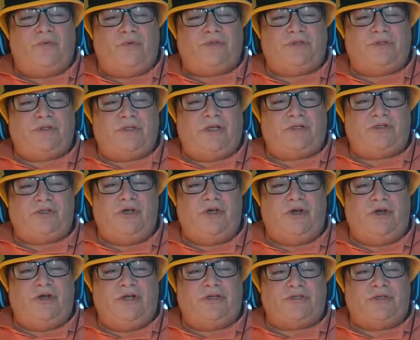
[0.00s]
was as
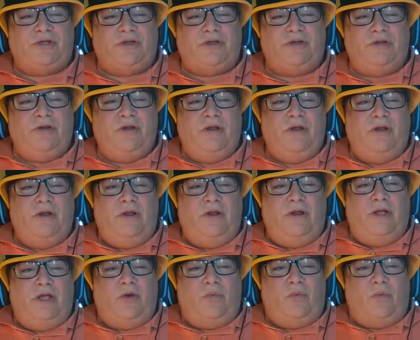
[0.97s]
good as
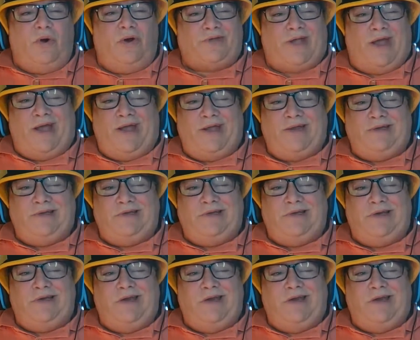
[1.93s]
it was? I